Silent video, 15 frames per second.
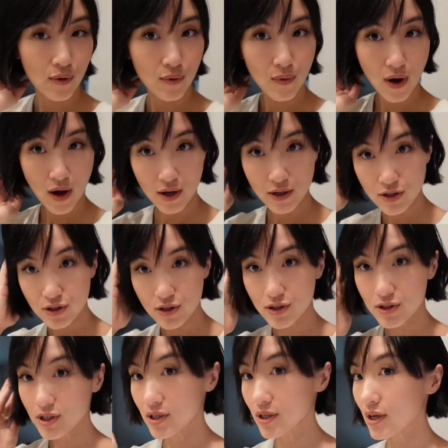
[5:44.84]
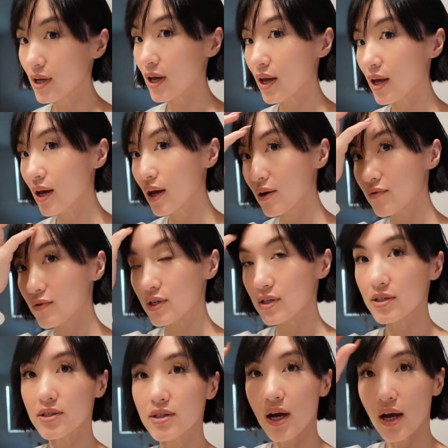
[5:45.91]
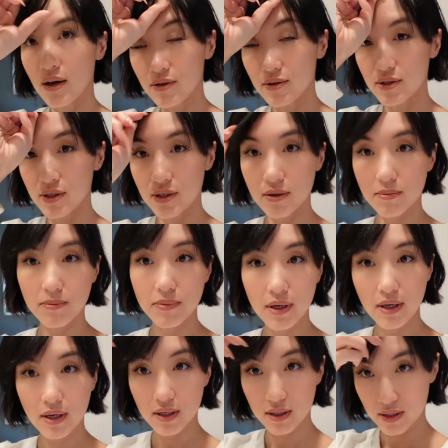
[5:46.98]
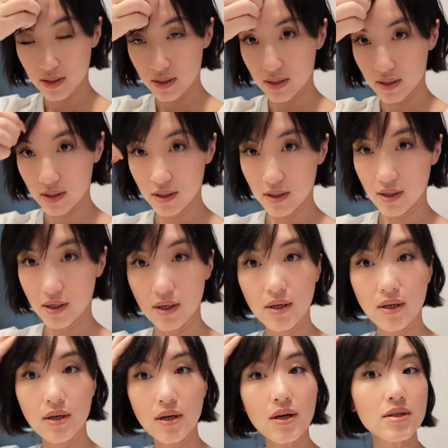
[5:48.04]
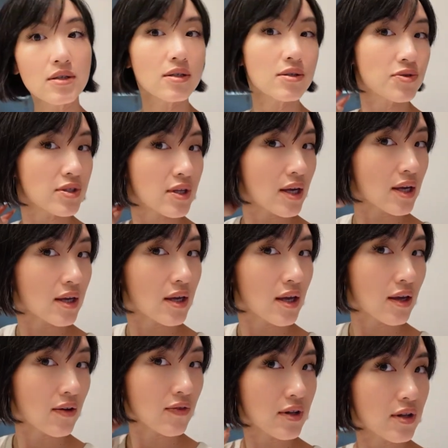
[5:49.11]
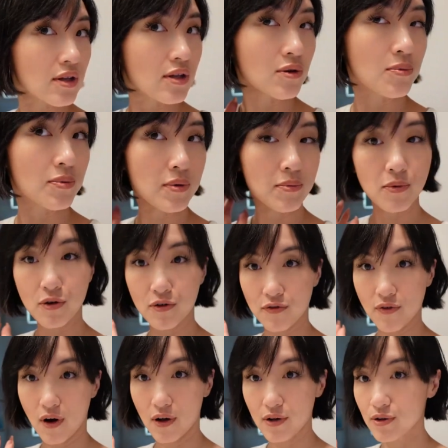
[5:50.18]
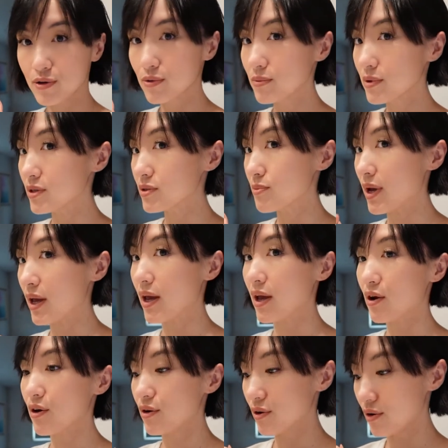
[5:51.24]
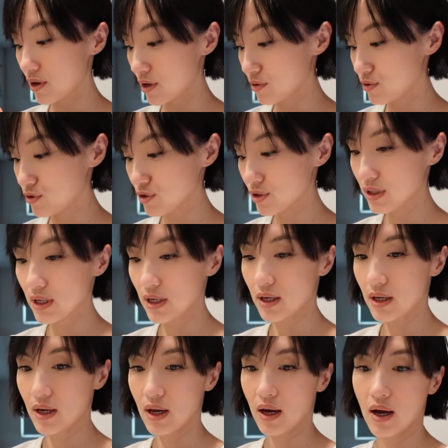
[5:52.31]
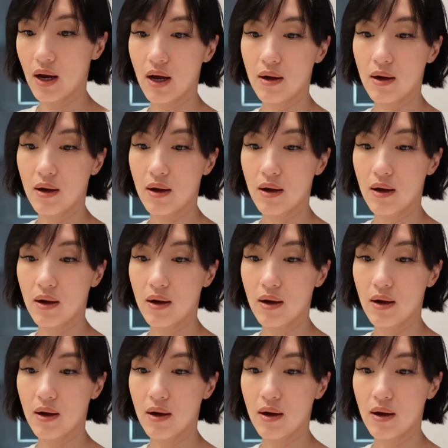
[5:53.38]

all washed and restyled it a bit. Just like gave it a little bit more volume because my hair usually,